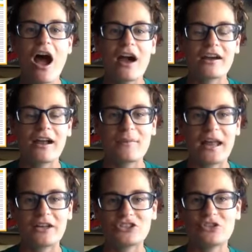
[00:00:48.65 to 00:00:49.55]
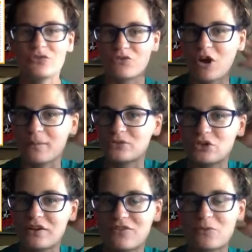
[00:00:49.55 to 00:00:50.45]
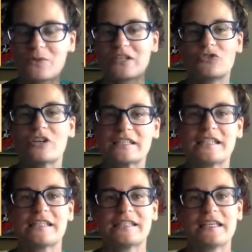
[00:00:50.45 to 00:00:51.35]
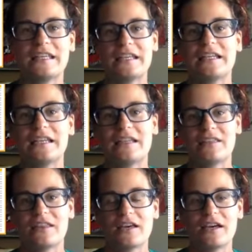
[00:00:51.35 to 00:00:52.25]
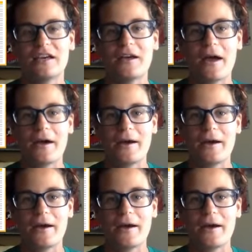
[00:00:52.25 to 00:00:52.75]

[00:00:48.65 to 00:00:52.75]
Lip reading: are coming at you from 2 different resources in the